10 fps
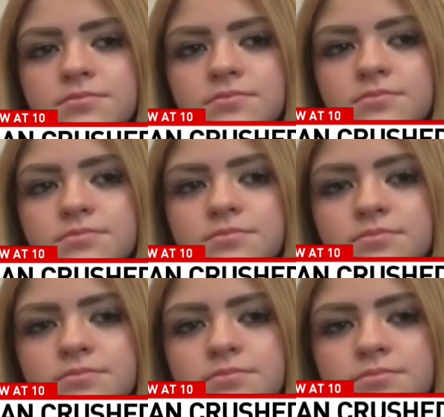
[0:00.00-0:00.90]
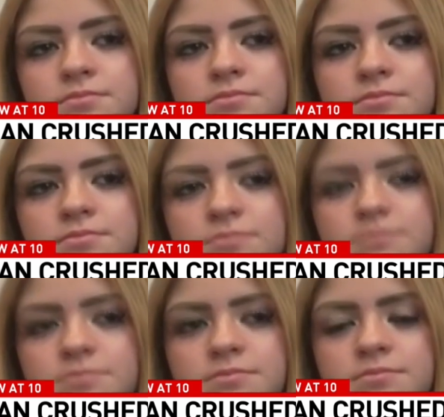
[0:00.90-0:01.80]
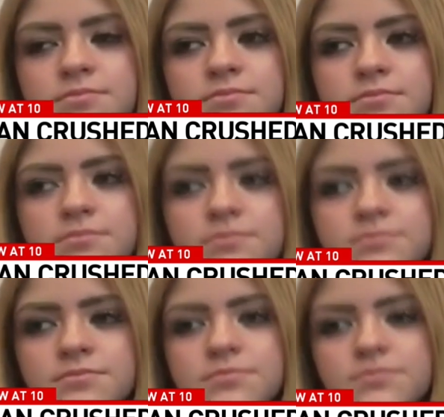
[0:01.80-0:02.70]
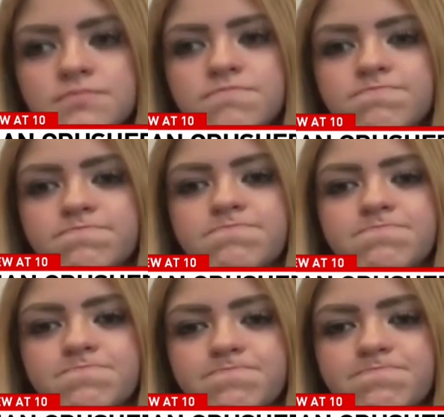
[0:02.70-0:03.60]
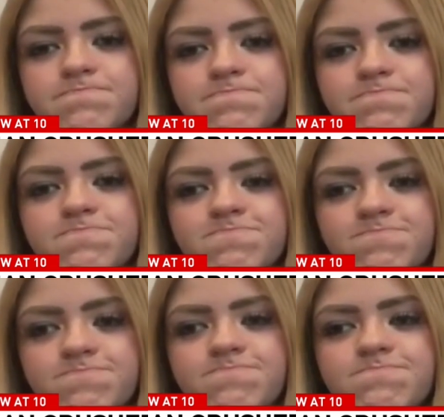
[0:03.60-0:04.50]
(not speaking)